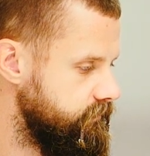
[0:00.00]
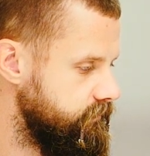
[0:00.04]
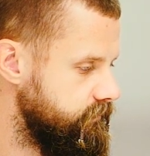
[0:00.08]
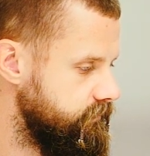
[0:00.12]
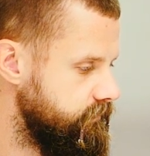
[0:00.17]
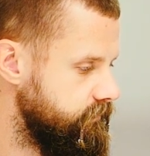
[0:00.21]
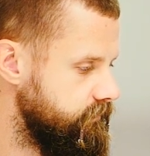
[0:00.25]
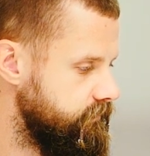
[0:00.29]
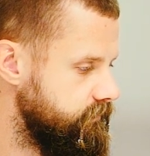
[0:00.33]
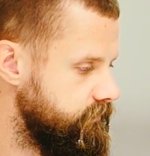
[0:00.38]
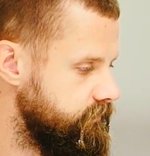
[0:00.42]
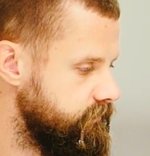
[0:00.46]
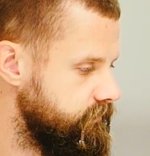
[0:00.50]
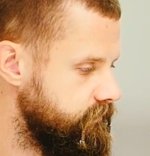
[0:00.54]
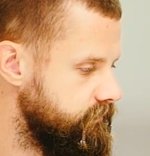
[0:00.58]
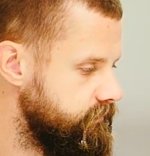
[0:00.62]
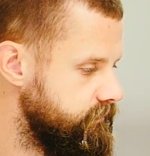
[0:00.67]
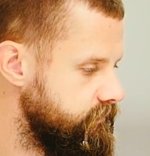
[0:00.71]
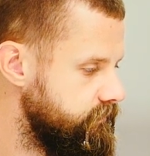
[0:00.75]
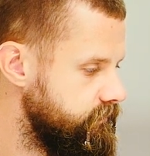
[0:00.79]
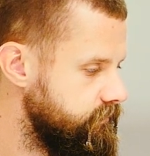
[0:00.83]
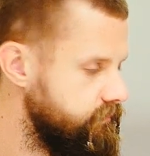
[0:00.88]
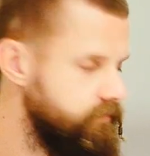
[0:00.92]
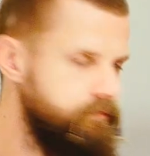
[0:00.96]

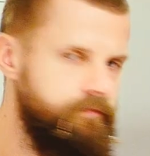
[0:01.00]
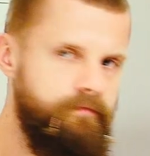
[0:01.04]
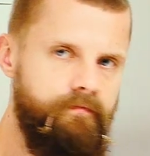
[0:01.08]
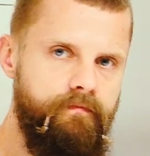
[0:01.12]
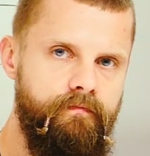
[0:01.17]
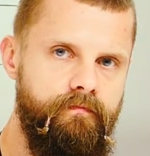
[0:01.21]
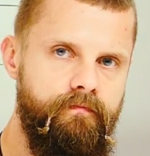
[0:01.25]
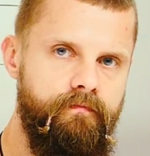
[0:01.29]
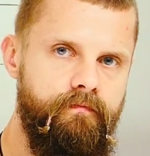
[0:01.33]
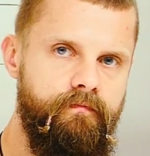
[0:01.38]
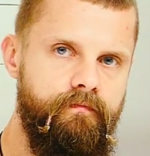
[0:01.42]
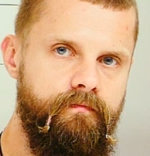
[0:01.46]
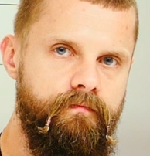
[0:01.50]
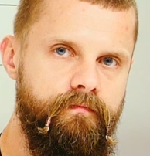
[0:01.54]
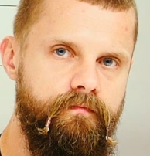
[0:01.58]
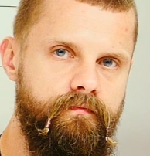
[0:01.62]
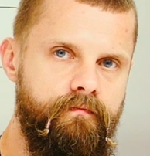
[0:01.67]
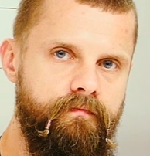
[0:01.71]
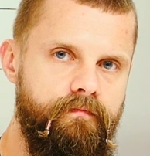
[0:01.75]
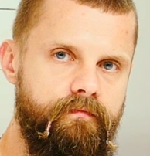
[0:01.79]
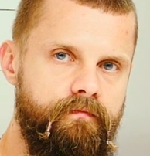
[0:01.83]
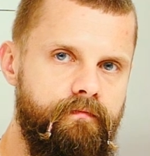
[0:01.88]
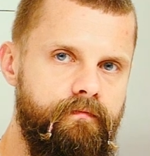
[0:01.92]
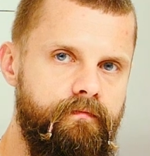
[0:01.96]

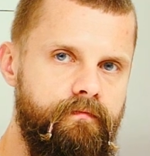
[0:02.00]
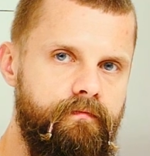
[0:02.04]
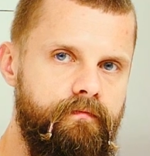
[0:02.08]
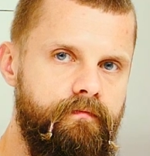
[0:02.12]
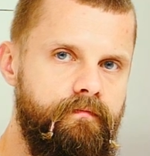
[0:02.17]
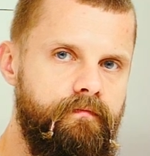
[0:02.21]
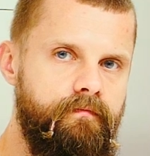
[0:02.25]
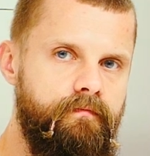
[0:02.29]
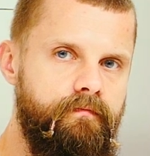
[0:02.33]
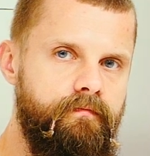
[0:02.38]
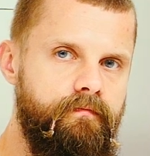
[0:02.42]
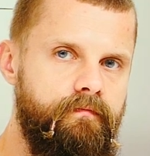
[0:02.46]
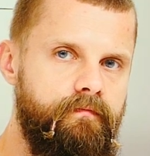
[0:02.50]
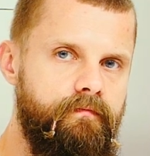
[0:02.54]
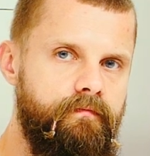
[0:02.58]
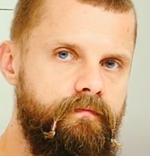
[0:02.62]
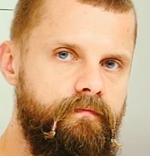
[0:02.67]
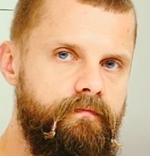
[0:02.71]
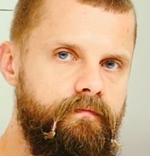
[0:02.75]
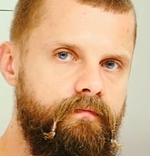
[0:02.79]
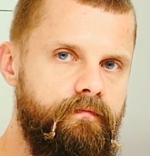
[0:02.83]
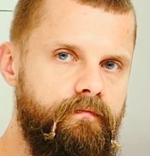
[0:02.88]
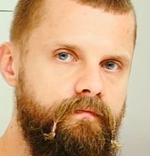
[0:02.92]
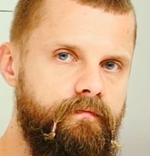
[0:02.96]

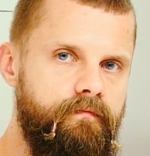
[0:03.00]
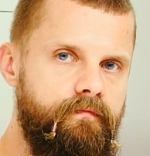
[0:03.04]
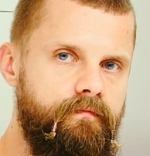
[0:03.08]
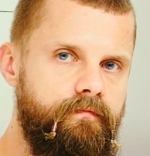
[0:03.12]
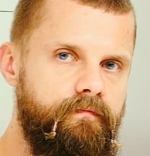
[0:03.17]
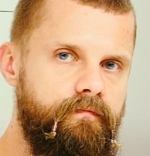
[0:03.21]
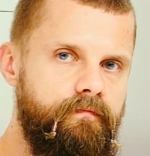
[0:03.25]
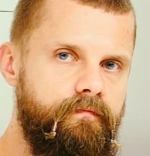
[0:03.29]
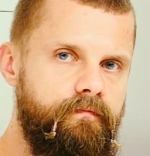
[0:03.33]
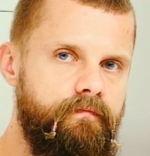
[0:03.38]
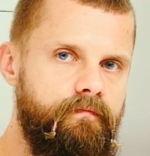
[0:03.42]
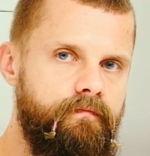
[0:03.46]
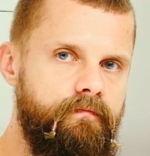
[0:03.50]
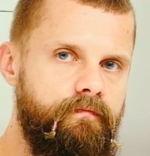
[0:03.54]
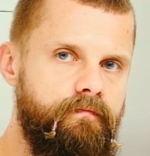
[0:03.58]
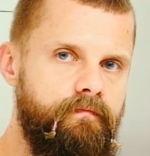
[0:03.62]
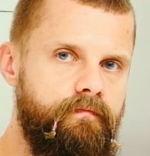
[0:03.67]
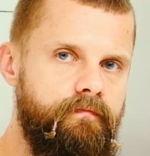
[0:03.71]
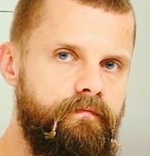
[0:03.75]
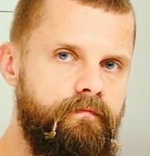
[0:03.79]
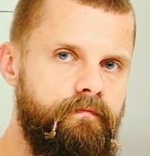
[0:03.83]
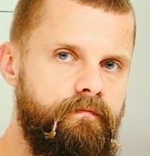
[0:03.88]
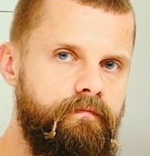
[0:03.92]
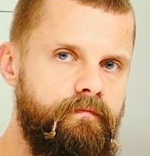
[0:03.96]

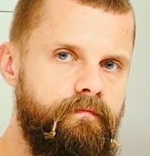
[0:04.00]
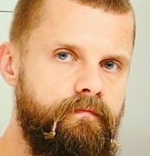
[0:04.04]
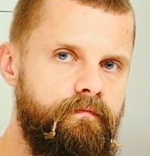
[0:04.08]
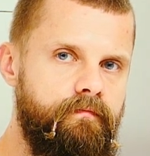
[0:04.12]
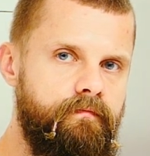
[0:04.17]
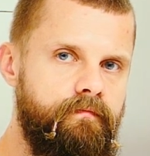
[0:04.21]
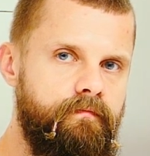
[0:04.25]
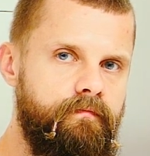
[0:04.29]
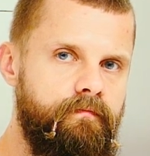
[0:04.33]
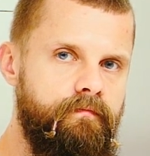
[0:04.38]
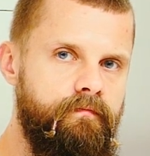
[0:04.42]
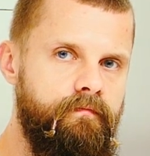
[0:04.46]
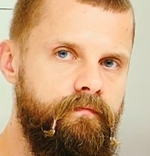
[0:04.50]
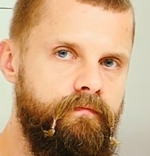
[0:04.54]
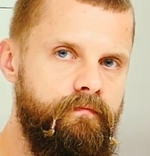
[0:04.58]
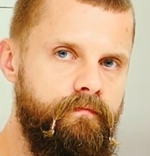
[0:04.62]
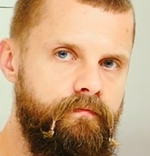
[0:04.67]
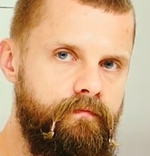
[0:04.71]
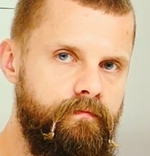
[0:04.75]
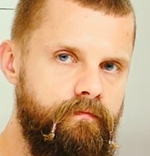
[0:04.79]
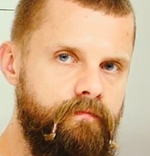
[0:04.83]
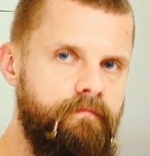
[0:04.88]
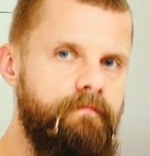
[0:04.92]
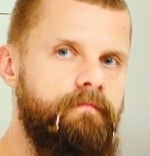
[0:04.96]

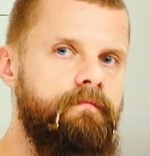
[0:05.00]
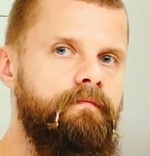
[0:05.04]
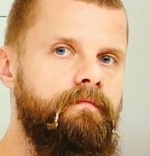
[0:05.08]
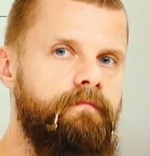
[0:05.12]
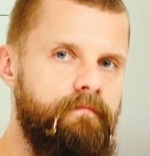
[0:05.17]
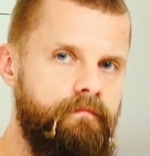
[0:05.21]
(not speaking)